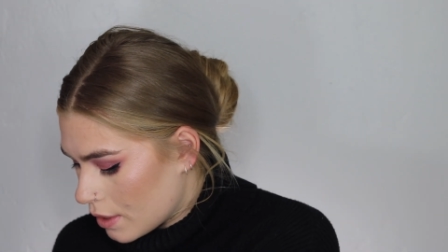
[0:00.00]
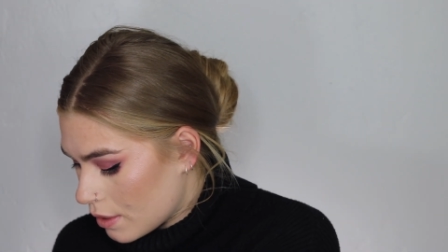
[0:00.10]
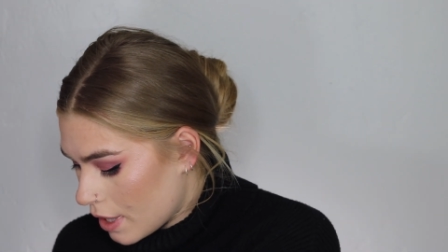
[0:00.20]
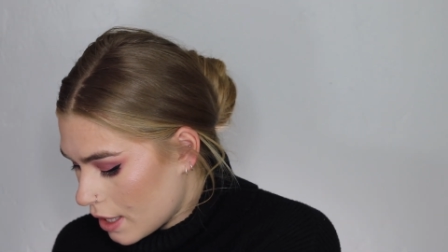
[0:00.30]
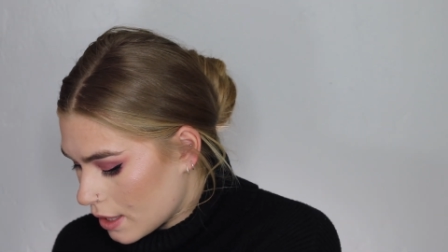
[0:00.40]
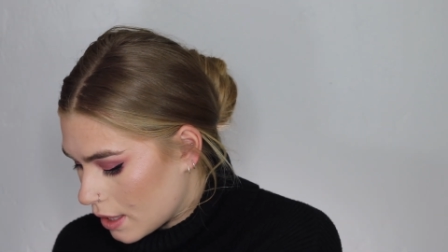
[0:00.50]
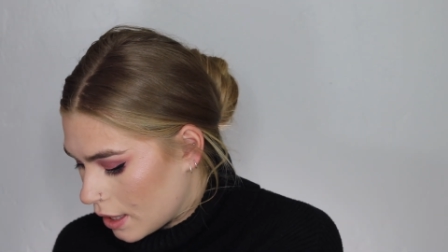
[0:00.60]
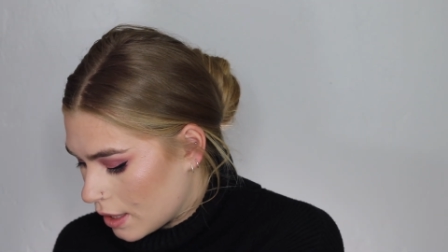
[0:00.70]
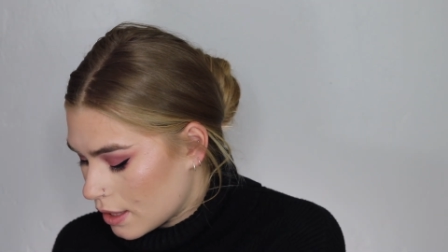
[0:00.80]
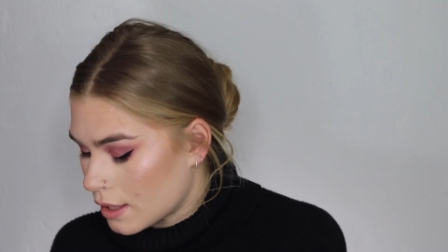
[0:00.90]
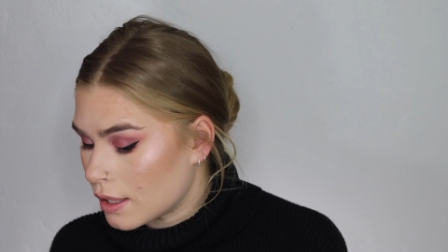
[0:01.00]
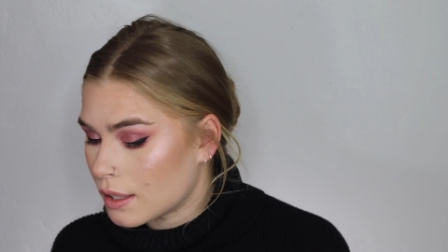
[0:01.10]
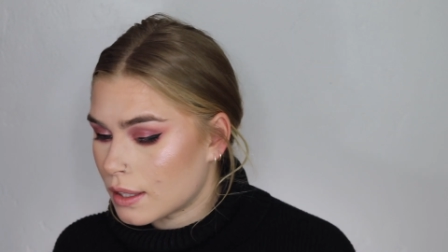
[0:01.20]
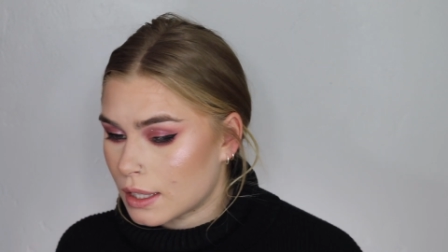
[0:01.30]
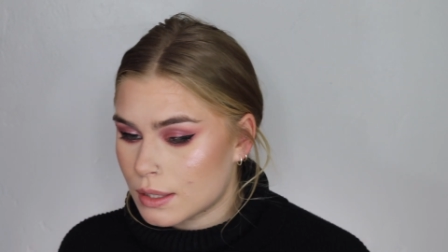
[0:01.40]
So that is nice.
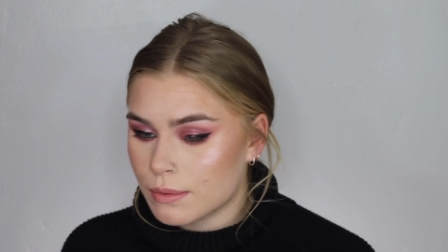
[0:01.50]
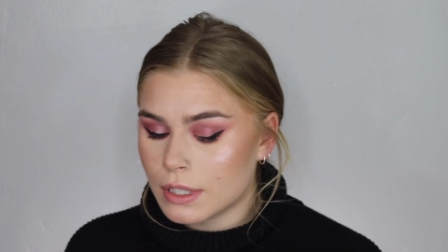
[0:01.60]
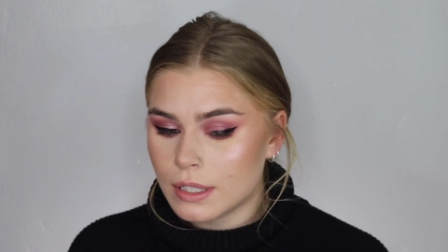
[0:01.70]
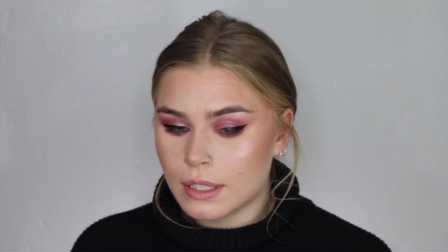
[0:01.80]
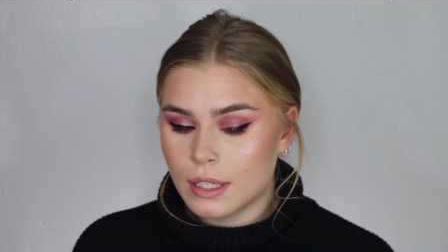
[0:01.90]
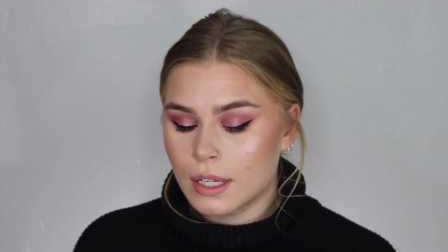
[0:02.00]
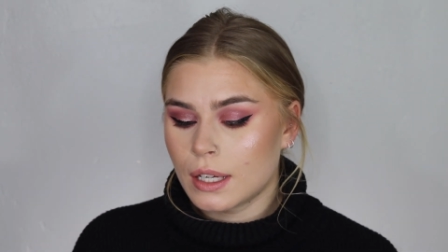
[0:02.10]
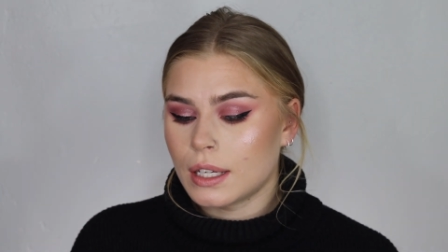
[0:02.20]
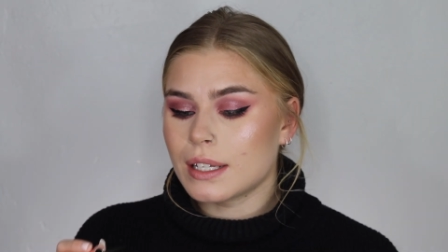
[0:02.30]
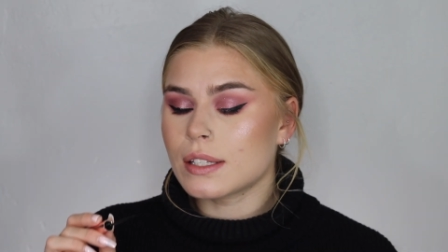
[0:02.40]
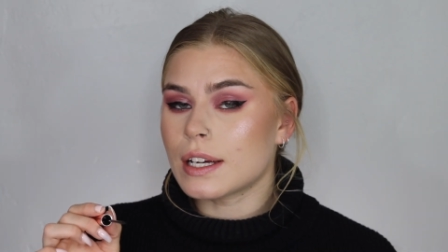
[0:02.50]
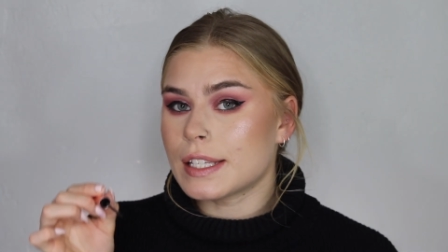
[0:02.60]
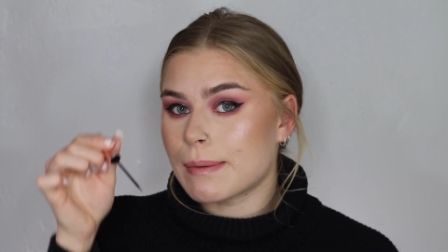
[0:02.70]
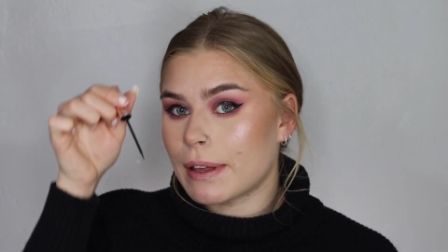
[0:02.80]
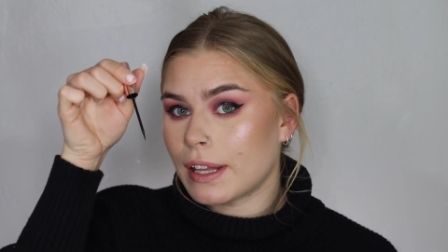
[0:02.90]
That's what is
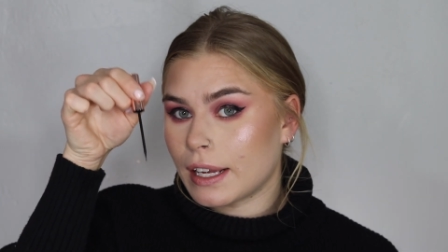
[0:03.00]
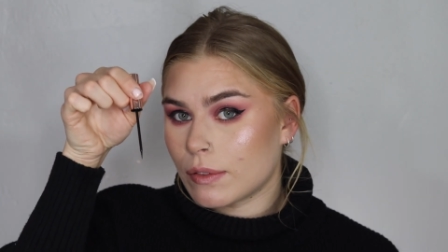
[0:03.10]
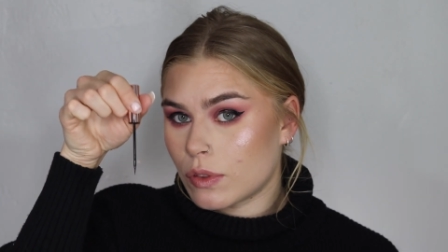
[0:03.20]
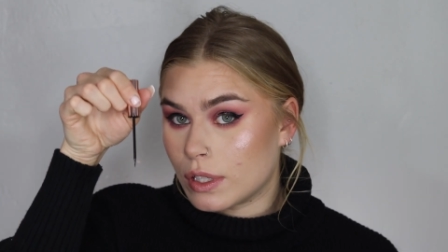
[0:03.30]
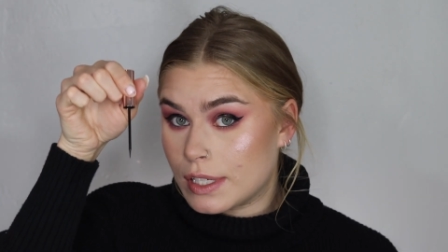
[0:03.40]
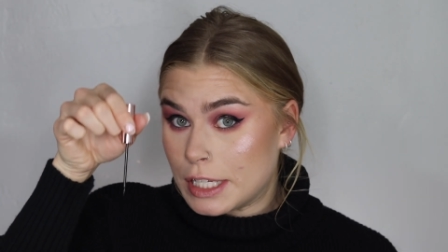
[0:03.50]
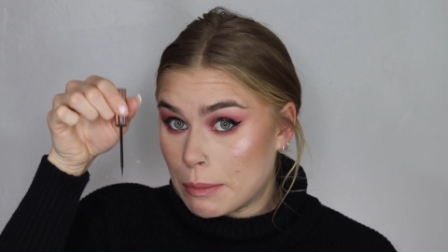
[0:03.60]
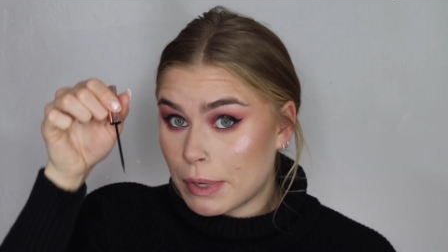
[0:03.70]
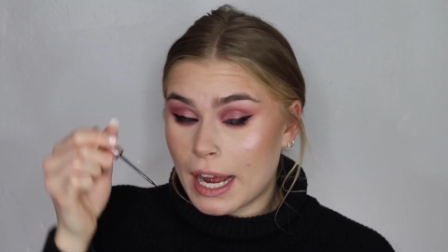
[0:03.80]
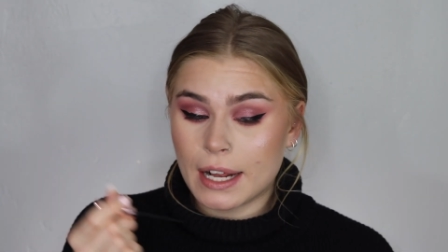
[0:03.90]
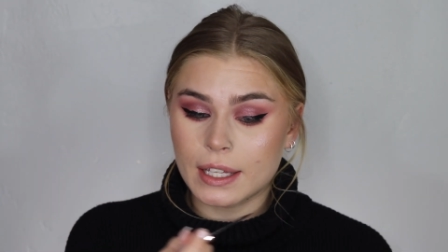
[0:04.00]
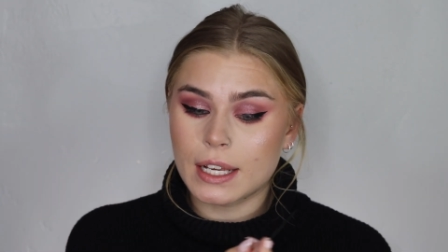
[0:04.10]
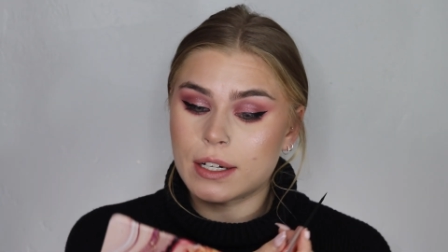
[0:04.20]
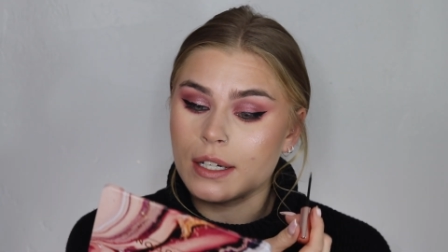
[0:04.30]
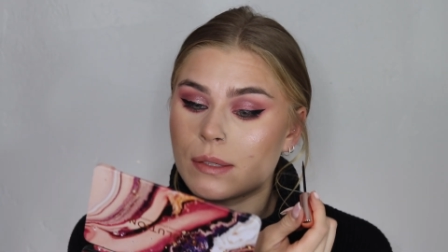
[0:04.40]
nice about like the dip
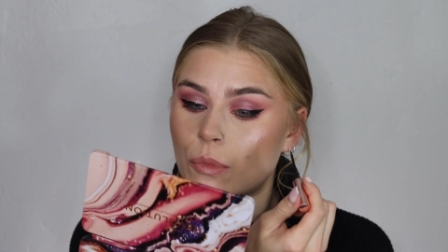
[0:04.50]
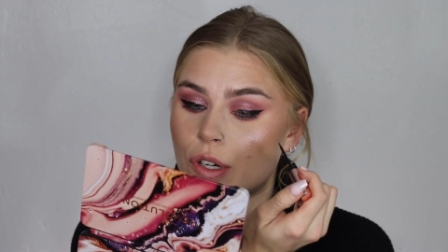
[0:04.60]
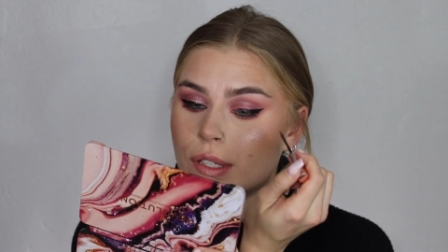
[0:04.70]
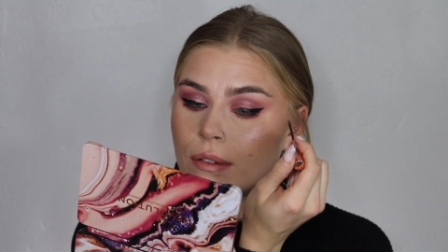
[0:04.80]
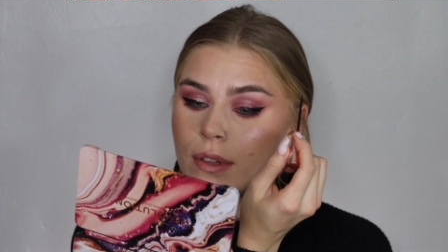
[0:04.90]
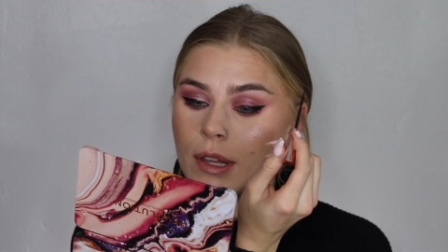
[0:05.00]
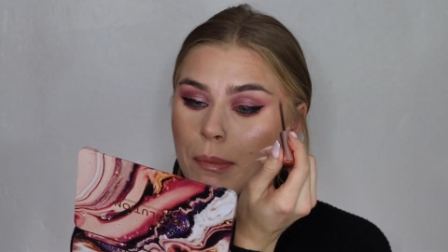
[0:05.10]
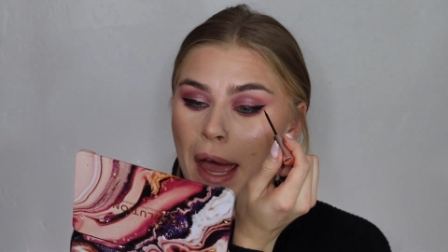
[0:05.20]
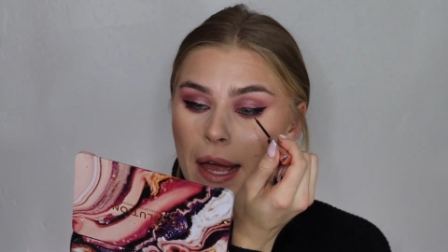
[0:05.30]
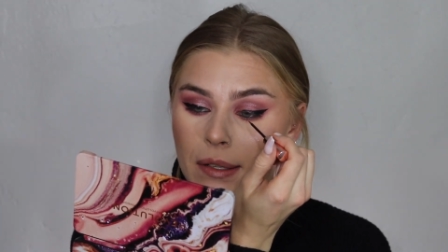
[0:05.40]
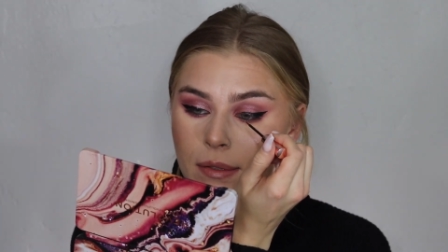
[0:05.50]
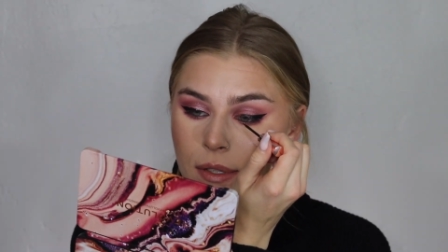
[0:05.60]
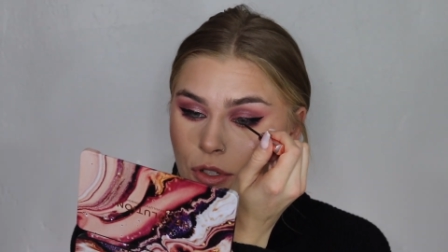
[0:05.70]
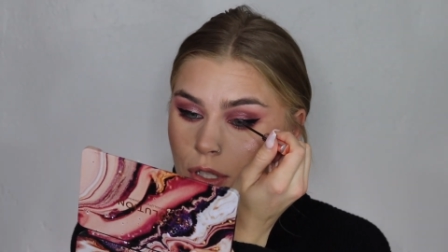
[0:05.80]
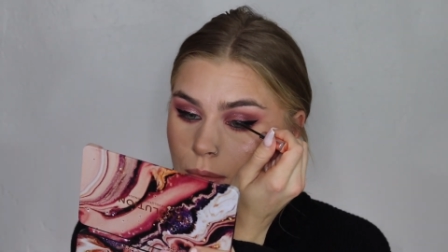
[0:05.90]
eyeliners more so than the pens,
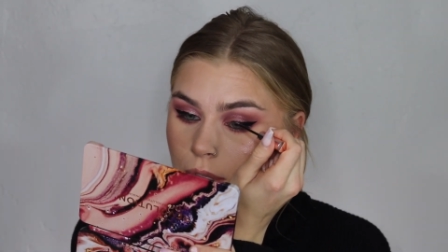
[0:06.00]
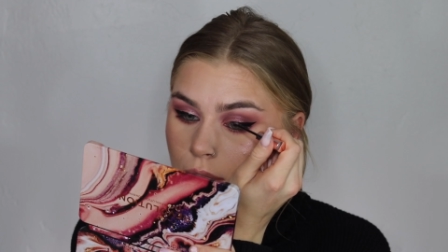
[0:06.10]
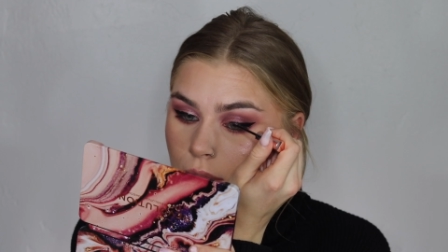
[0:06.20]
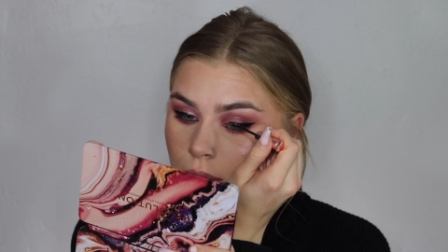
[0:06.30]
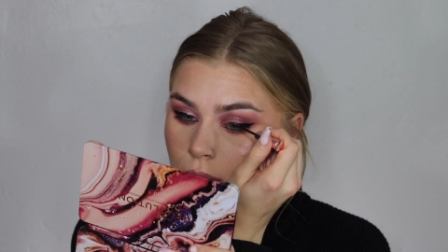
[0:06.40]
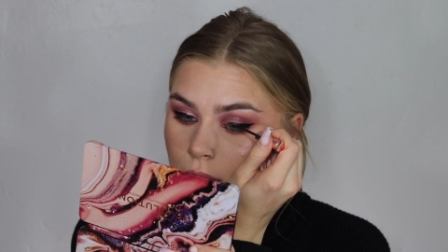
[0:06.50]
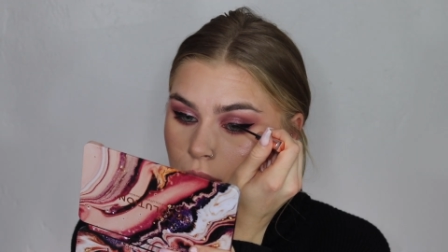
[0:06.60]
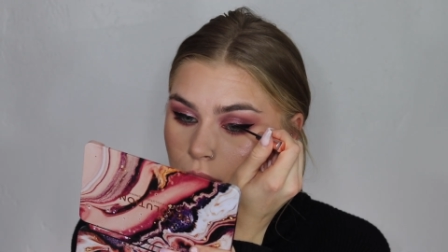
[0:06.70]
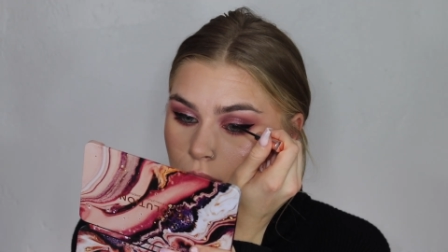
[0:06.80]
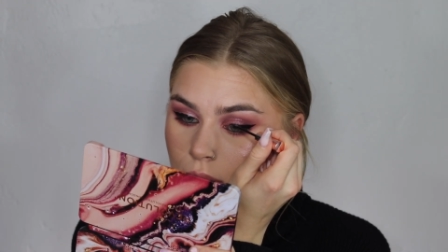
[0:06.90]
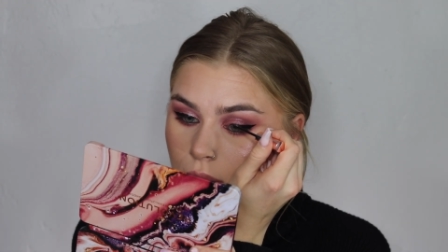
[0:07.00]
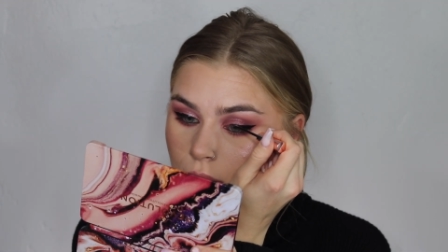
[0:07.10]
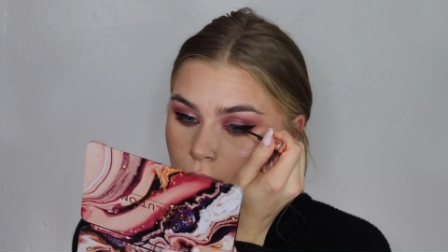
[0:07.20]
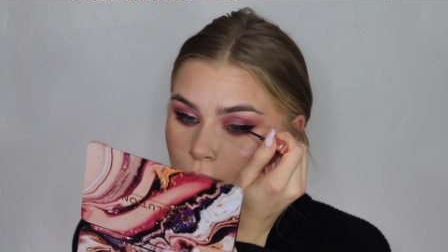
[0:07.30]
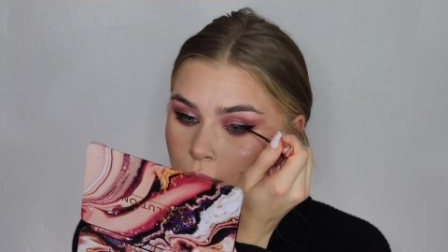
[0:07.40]
is just because you can easily just like,